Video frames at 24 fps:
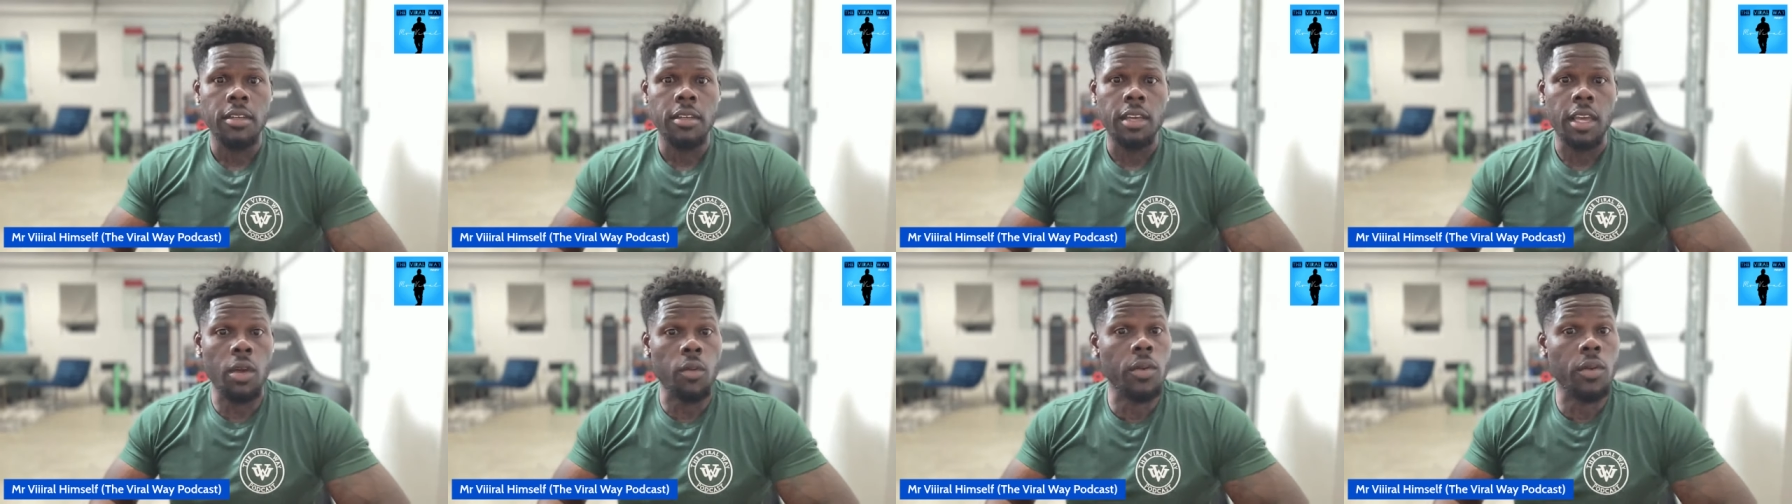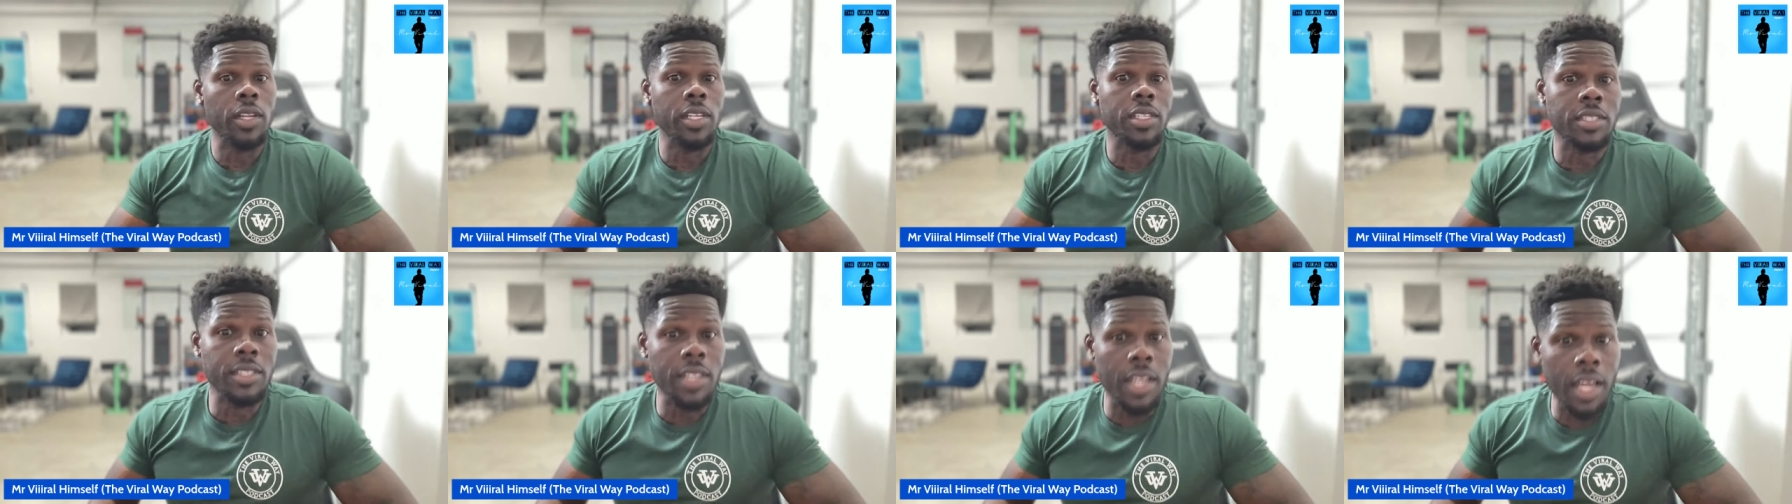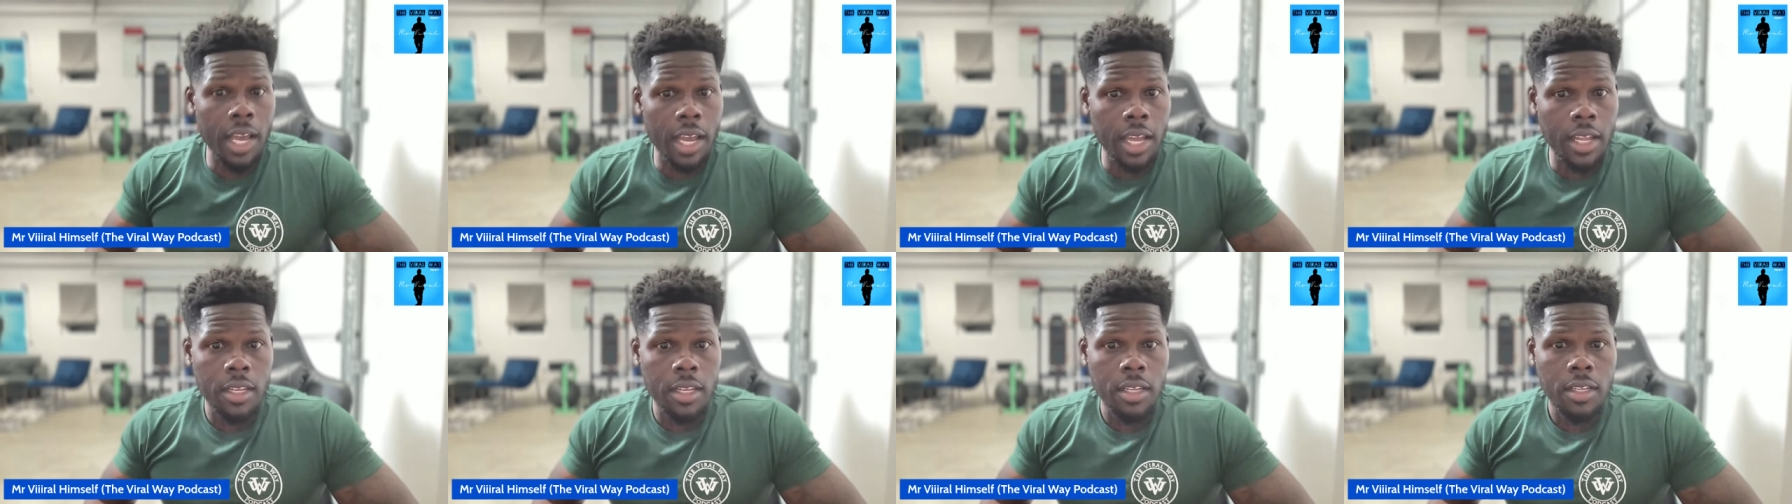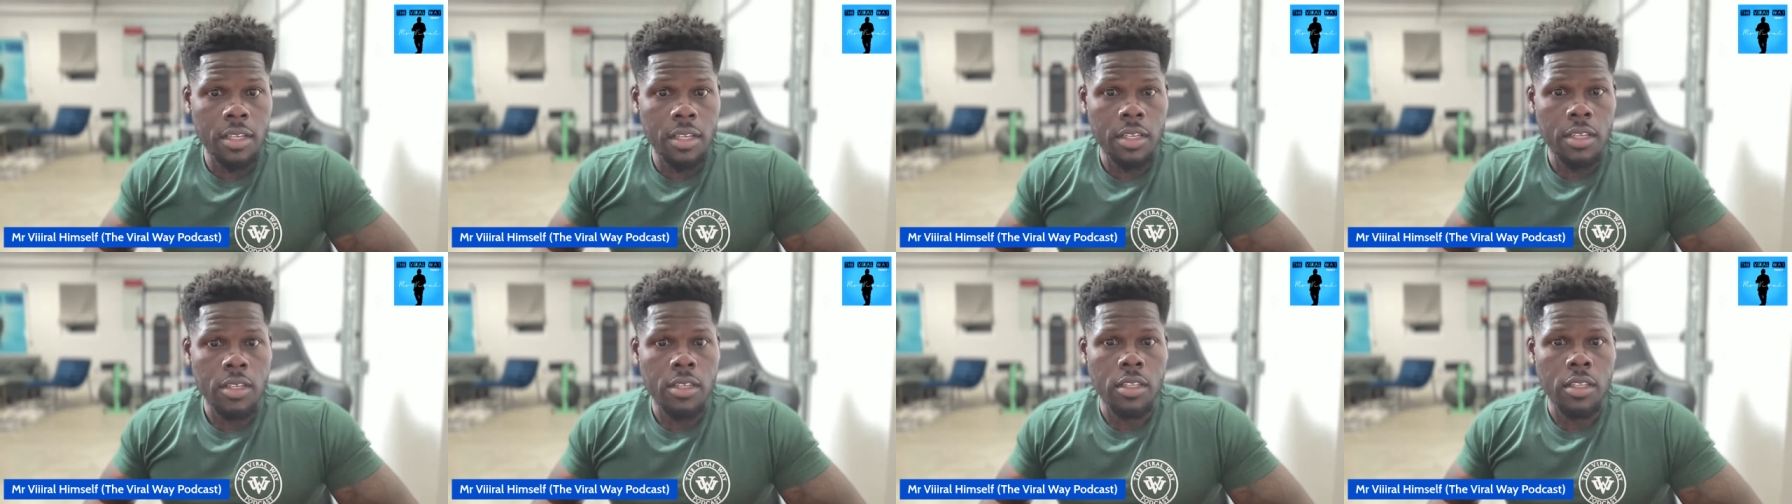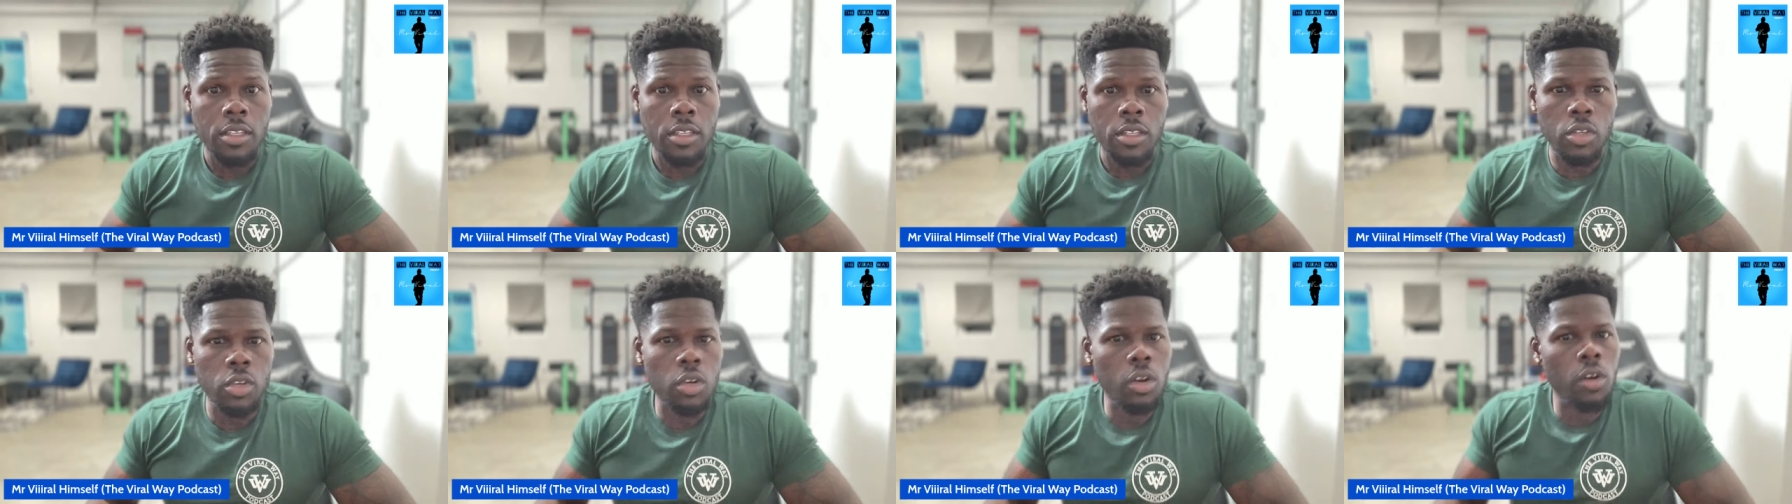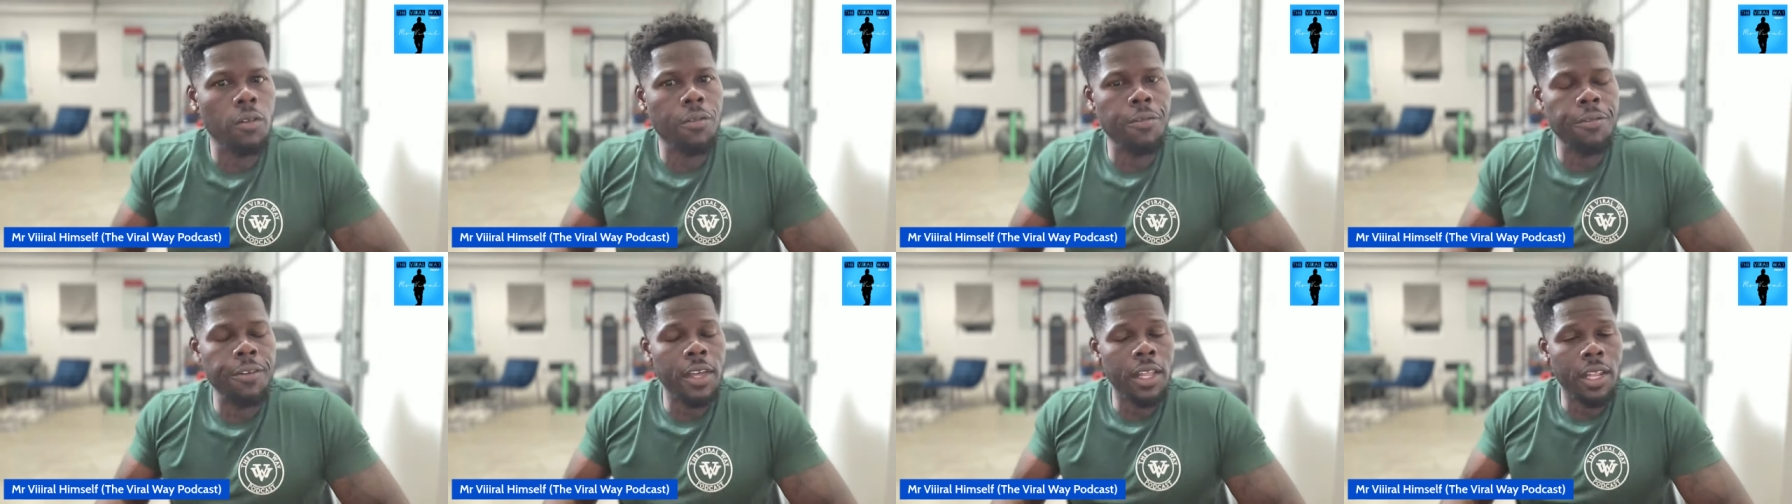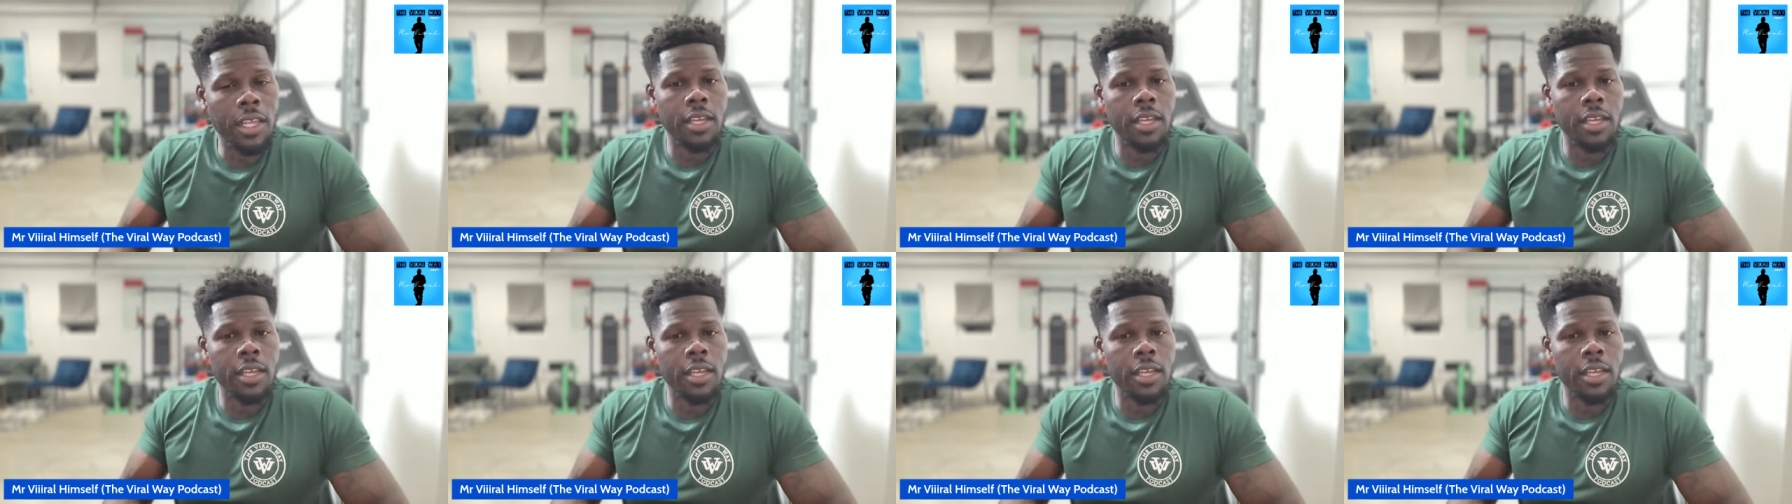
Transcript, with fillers: And when it's not, you gonna feel